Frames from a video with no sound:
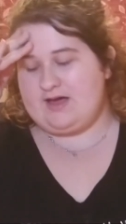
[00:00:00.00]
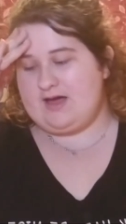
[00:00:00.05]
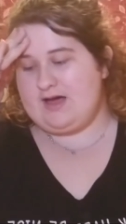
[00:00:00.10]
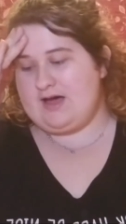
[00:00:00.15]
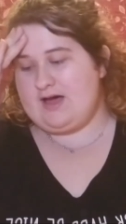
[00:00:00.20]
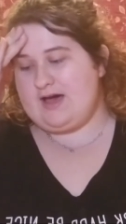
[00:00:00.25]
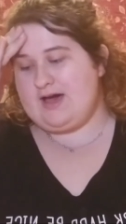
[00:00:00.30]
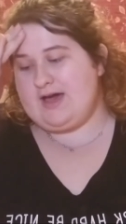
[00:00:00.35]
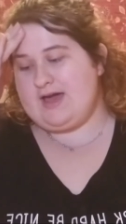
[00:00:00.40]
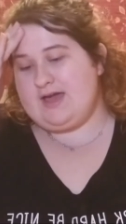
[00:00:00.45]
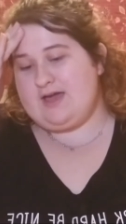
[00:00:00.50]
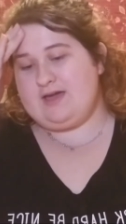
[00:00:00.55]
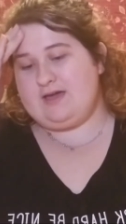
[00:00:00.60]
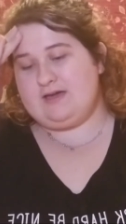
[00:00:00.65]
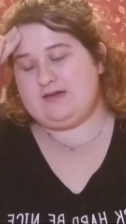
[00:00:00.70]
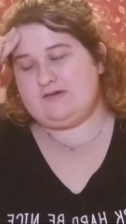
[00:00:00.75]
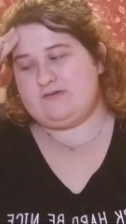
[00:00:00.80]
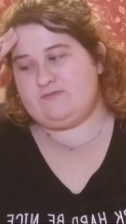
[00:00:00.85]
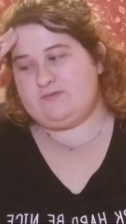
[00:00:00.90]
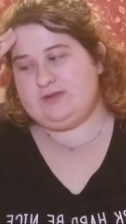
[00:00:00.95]

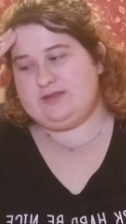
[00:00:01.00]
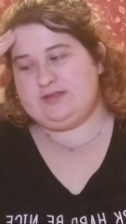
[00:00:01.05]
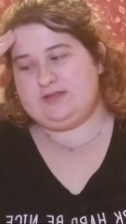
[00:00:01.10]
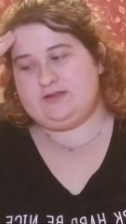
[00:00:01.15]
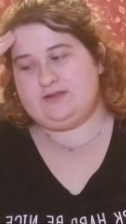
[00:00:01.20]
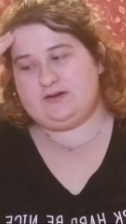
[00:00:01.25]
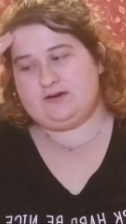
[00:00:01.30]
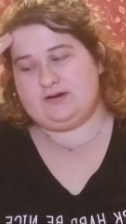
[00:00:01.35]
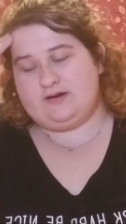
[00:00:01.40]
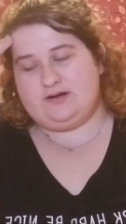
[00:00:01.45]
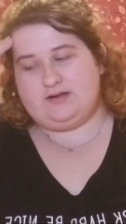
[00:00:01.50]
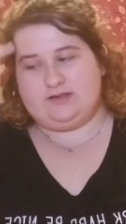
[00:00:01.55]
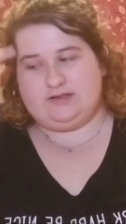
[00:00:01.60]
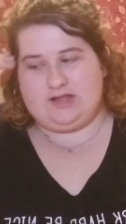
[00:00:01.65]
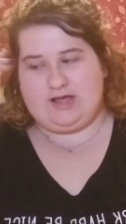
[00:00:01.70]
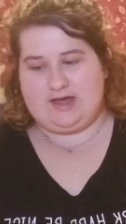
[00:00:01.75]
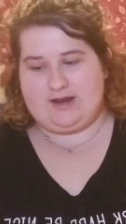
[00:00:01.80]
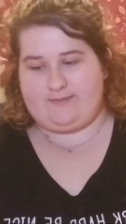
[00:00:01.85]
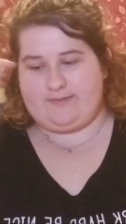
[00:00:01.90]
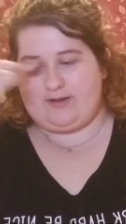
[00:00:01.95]
I really learned a
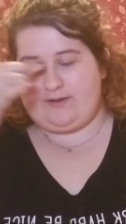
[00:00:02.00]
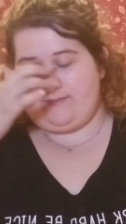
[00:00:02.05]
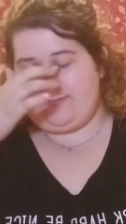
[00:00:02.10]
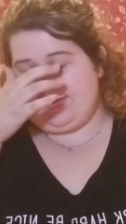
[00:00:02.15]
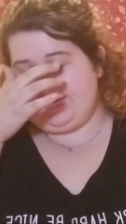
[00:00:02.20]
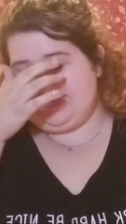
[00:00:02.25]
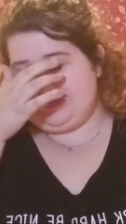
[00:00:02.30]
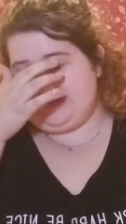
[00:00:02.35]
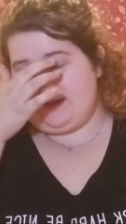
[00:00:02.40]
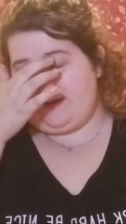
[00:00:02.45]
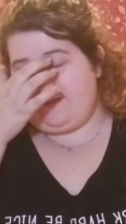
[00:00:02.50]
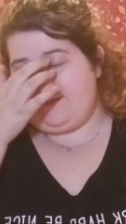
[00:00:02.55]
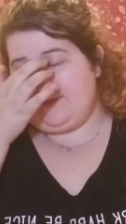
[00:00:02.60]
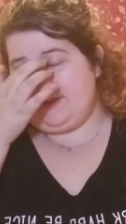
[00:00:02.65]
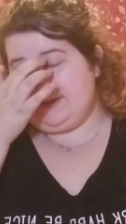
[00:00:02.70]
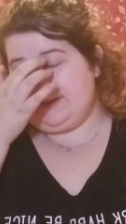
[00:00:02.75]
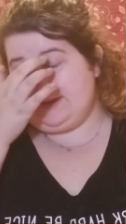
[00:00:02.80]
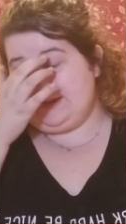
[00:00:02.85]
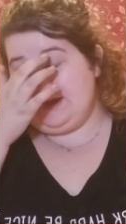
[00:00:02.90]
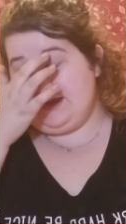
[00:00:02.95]
lot about myself
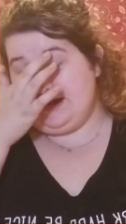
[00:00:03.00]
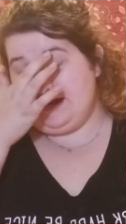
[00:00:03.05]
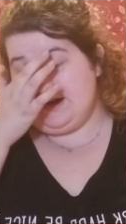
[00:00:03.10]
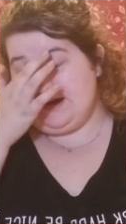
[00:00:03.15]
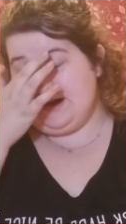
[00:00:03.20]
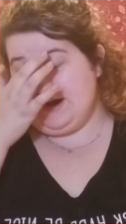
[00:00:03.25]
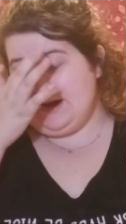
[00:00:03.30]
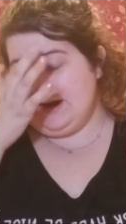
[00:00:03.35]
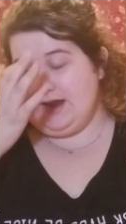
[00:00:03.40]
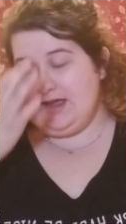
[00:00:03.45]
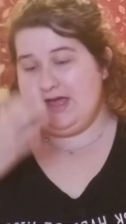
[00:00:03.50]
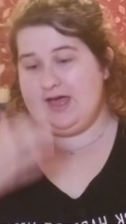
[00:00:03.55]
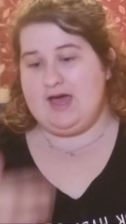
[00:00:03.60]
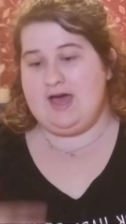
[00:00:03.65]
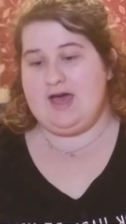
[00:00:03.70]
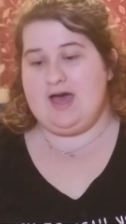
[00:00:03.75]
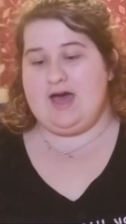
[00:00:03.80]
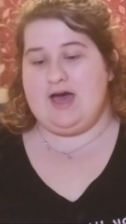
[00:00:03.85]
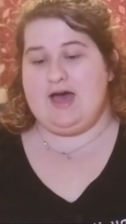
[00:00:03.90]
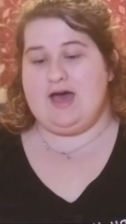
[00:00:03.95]
this year.
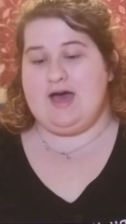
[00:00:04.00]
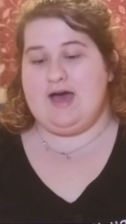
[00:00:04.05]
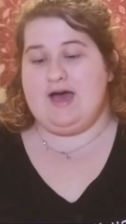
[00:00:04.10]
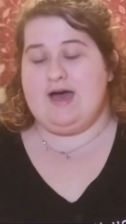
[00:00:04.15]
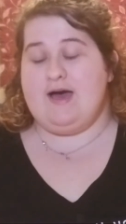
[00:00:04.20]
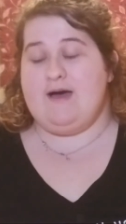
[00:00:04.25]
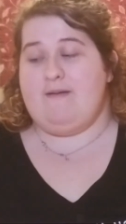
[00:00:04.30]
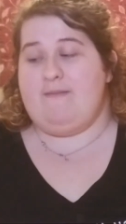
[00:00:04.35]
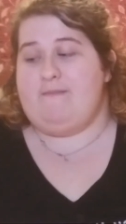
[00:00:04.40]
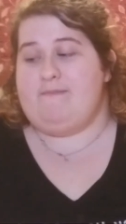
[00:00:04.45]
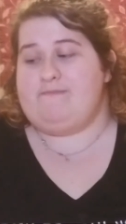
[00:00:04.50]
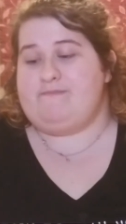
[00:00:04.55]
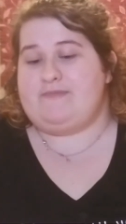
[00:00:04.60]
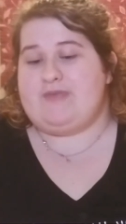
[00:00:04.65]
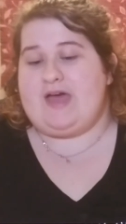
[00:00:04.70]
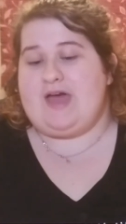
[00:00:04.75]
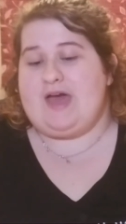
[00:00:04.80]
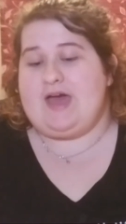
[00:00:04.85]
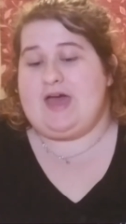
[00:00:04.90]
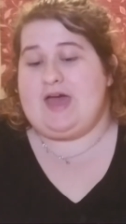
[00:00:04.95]
Um,
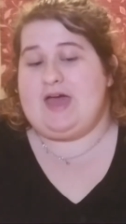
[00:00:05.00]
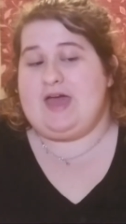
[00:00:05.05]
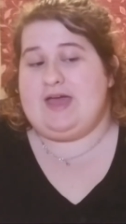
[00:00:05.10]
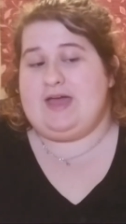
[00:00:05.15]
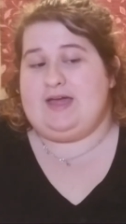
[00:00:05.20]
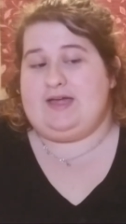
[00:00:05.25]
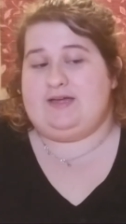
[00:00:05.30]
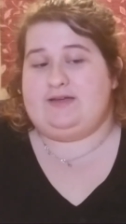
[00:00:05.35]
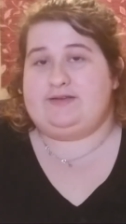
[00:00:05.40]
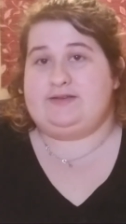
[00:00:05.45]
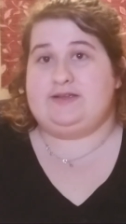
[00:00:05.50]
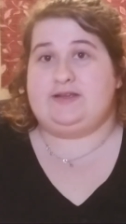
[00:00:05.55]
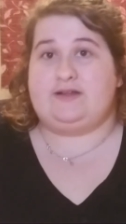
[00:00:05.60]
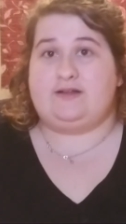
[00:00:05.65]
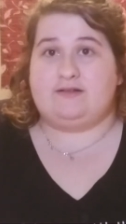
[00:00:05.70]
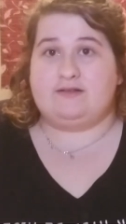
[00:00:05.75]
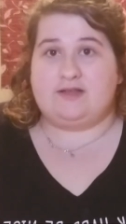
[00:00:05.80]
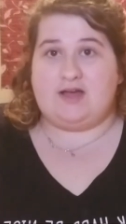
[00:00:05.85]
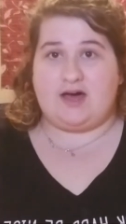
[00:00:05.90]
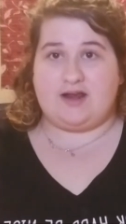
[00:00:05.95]
I did a
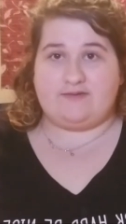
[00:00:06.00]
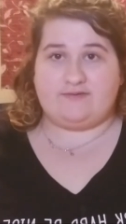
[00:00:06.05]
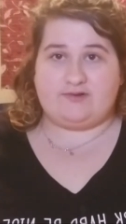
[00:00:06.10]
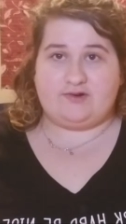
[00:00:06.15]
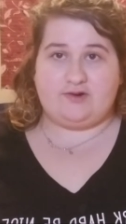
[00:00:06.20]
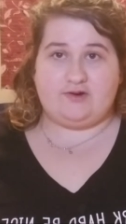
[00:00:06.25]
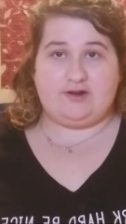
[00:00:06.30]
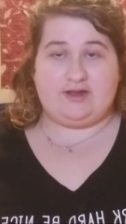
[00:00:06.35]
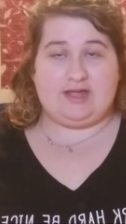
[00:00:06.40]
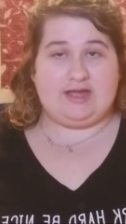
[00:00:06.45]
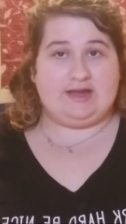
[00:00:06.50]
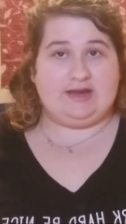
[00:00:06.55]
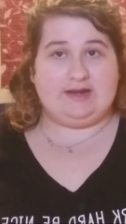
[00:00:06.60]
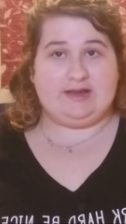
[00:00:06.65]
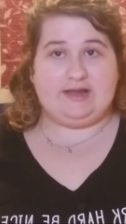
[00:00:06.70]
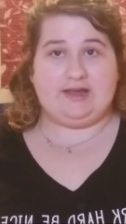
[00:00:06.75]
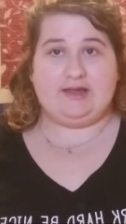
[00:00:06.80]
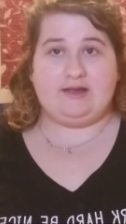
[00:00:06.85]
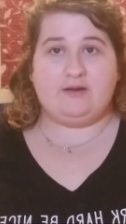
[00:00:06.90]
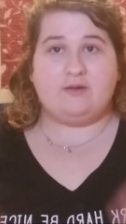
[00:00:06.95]
lot of
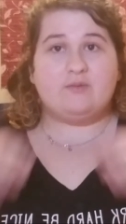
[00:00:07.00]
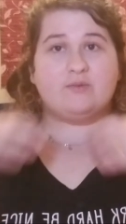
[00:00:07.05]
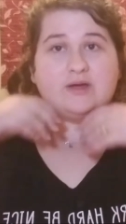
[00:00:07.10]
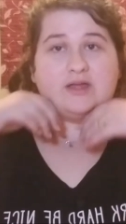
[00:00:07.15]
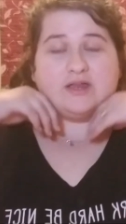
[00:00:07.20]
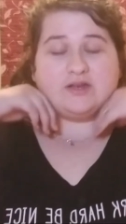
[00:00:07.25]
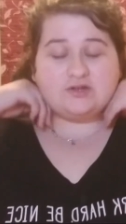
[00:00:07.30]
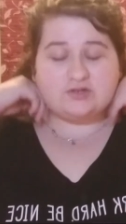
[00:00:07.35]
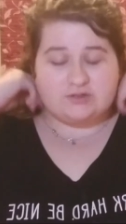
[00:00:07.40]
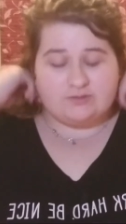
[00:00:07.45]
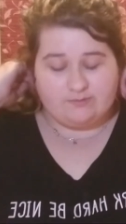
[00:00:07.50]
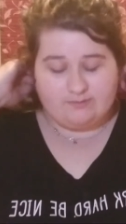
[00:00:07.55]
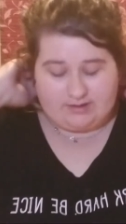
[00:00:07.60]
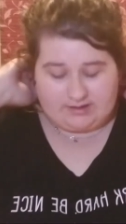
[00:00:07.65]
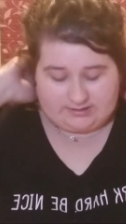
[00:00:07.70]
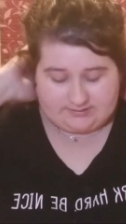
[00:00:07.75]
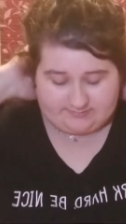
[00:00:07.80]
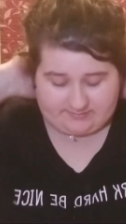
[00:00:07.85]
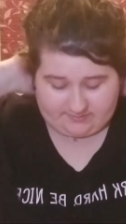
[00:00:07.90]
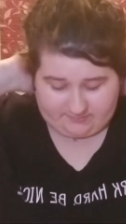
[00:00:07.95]
creating, which
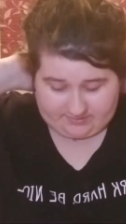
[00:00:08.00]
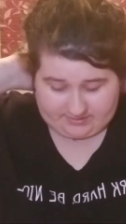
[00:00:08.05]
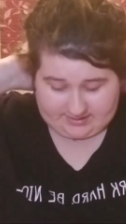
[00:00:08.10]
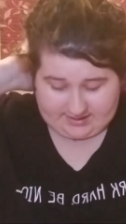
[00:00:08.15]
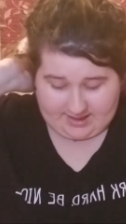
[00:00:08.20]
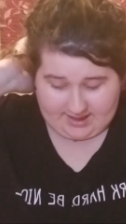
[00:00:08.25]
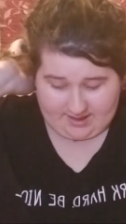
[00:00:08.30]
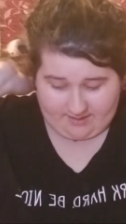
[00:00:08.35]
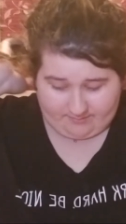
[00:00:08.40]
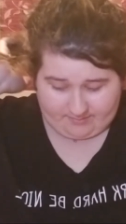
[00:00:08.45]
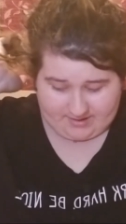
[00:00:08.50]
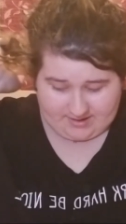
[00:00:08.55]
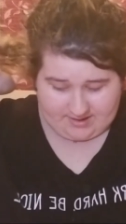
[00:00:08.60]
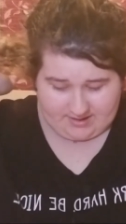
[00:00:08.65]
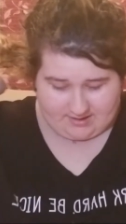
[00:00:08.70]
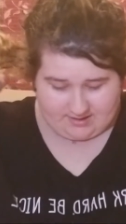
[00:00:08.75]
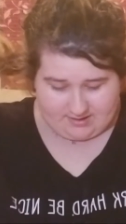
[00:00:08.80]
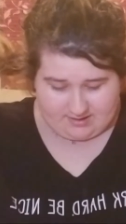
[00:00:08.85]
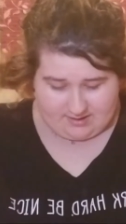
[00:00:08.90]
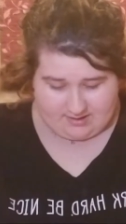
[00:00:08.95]
makes me really
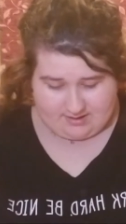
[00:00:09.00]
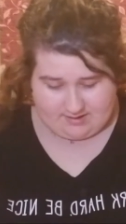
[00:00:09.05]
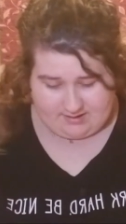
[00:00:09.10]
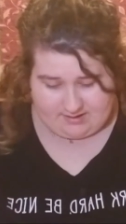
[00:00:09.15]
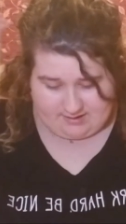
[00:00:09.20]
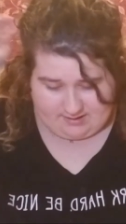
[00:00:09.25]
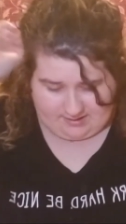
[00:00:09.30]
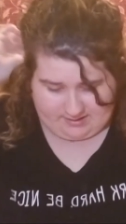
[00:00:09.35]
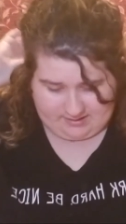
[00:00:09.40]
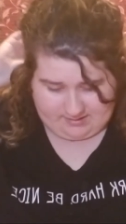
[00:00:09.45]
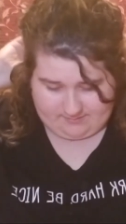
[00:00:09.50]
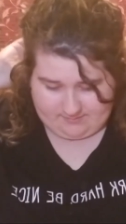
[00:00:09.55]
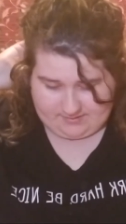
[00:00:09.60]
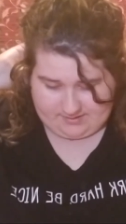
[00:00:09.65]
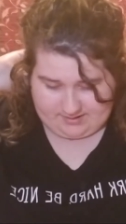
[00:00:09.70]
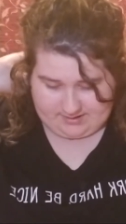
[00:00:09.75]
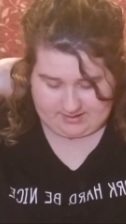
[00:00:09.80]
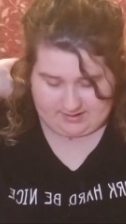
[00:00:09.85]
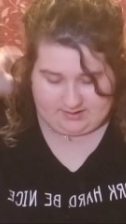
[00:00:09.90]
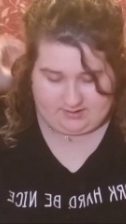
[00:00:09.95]
happy. Um,
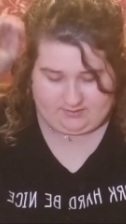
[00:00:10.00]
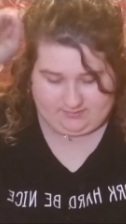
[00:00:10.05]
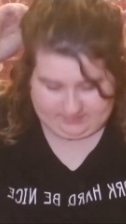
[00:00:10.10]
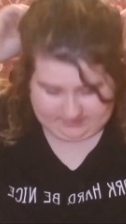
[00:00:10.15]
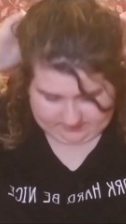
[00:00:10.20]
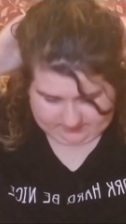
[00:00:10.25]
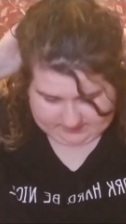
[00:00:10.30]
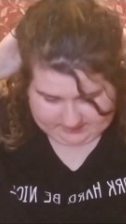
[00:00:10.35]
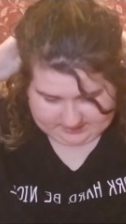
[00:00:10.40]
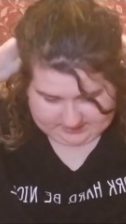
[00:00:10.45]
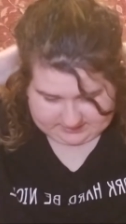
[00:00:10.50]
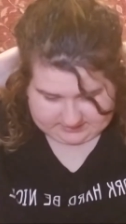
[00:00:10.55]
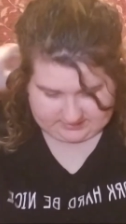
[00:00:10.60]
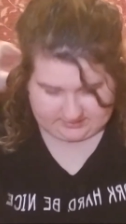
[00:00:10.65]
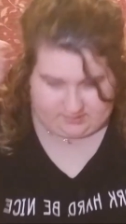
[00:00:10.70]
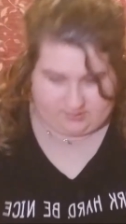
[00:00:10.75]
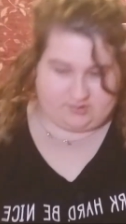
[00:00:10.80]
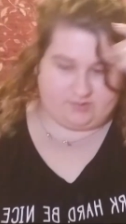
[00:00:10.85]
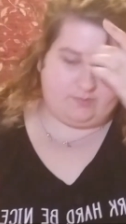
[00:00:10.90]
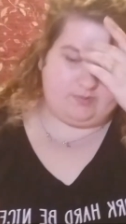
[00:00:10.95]
and I know that I'm going to
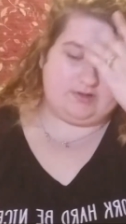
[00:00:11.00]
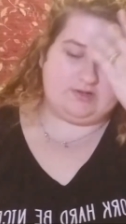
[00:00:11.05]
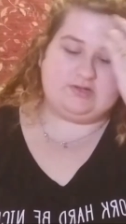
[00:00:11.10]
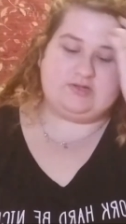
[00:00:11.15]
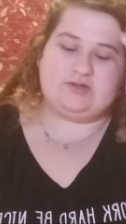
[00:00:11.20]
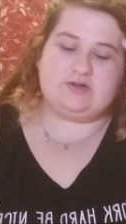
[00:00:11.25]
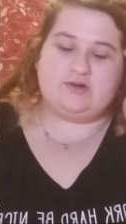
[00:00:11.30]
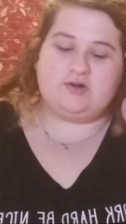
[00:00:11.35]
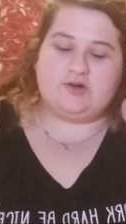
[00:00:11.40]
continue to pursue